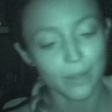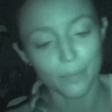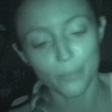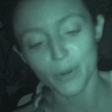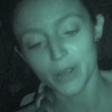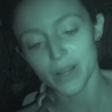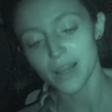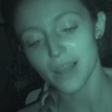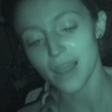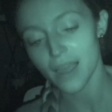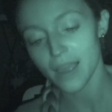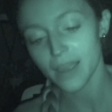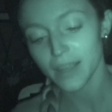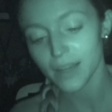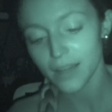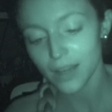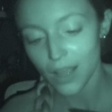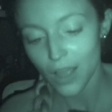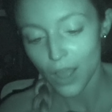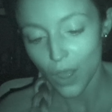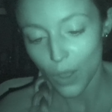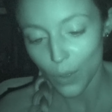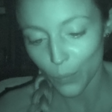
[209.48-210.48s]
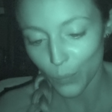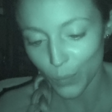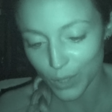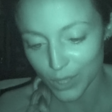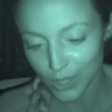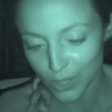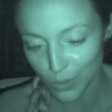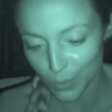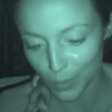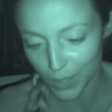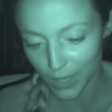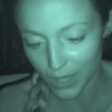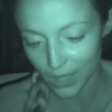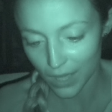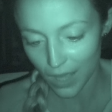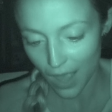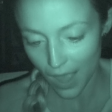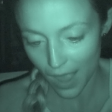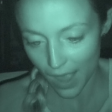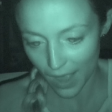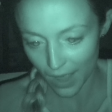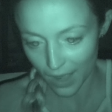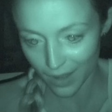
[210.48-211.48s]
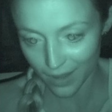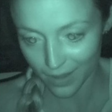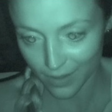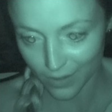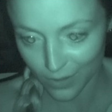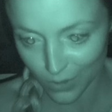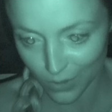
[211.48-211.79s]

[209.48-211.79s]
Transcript: the bread line one swing and a